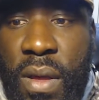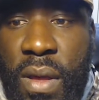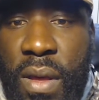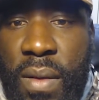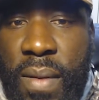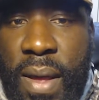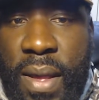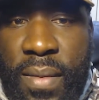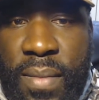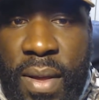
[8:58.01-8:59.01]
Our
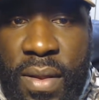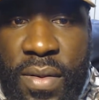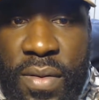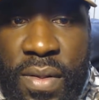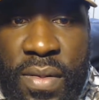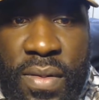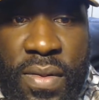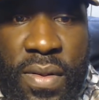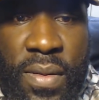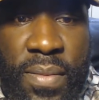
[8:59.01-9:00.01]
email addresses
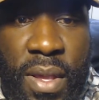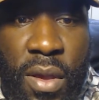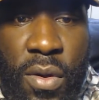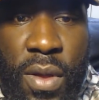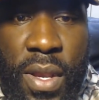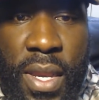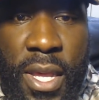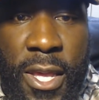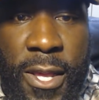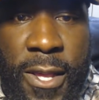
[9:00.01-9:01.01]
should be on
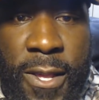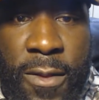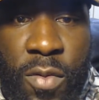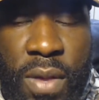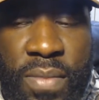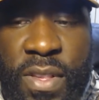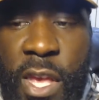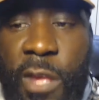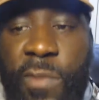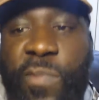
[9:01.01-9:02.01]
the
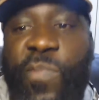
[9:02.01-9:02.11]
website.